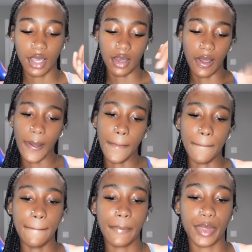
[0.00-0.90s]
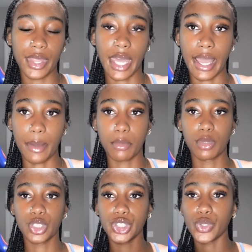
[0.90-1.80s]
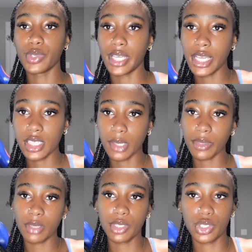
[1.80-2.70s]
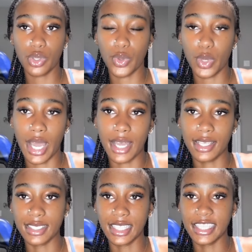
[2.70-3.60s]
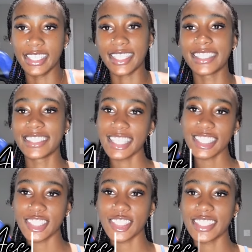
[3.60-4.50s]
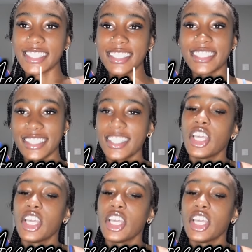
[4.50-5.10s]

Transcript: um, the app. So next I'm going to be showing you guys the accessories.